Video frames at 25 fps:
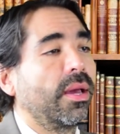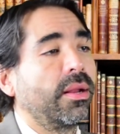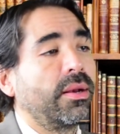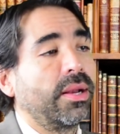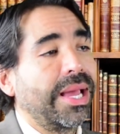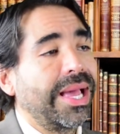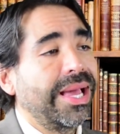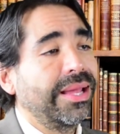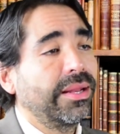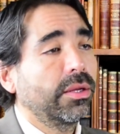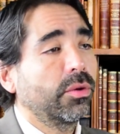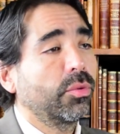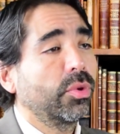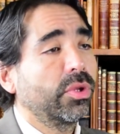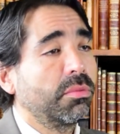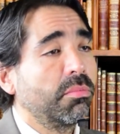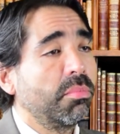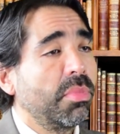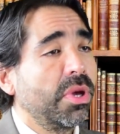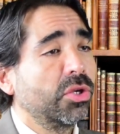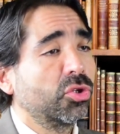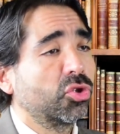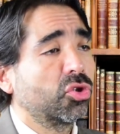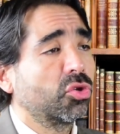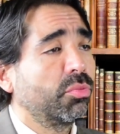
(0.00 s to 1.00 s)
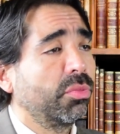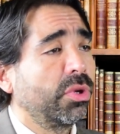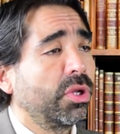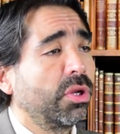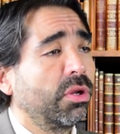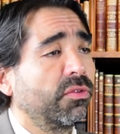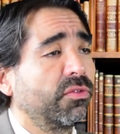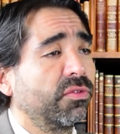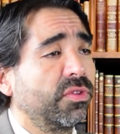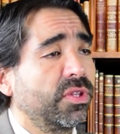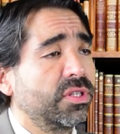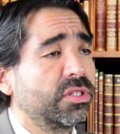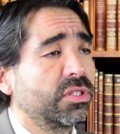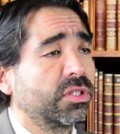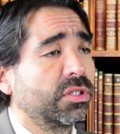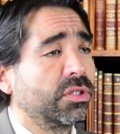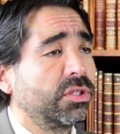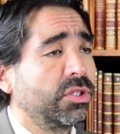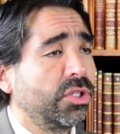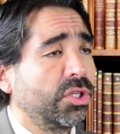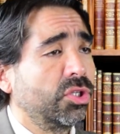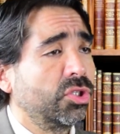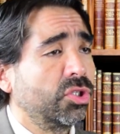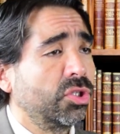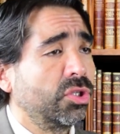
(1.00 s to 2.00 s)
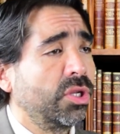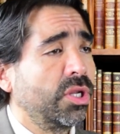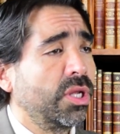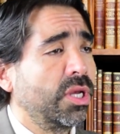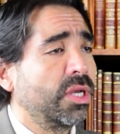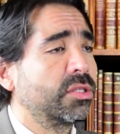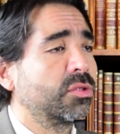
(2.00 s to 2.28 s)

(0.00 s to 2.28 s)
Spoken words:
an adequate measurement of this condition,